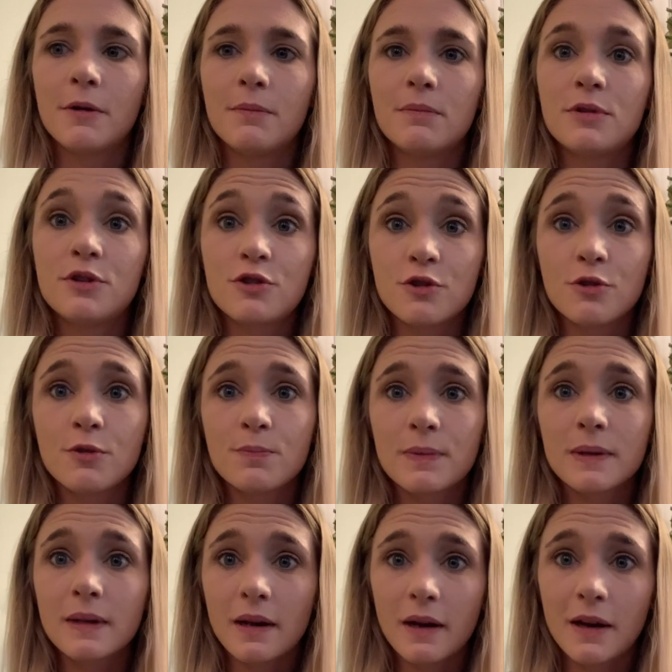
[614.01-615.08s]
soup
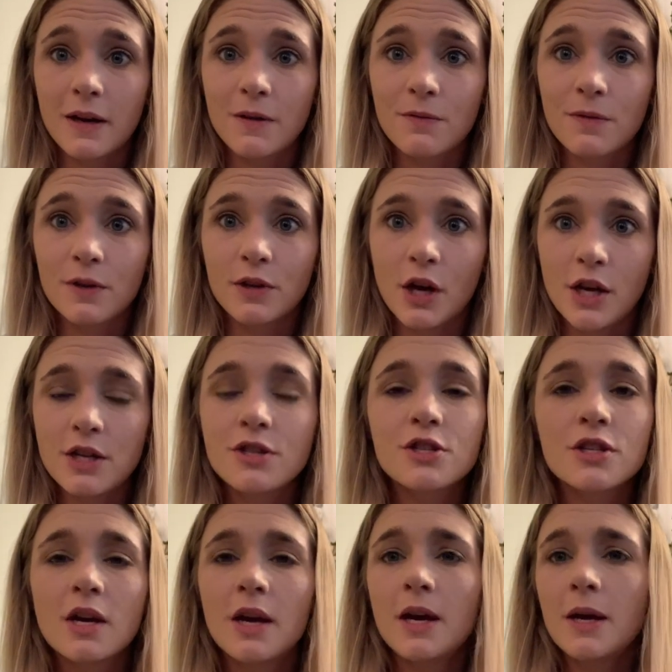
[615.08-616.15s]
that I ate for lunch.
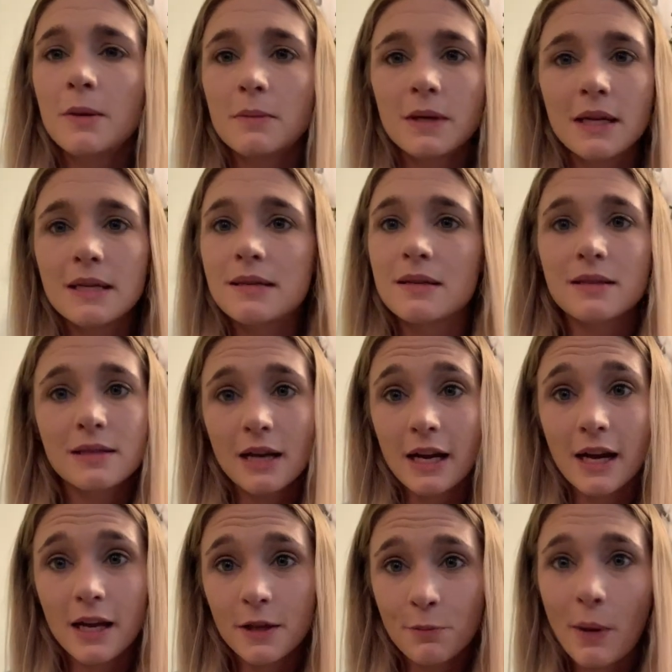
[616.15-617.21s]
Because since I
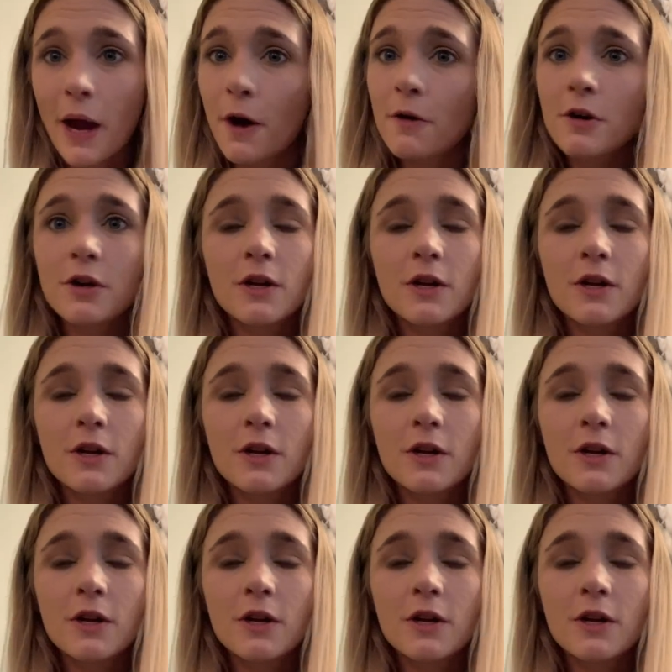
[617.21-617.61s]
got the powder,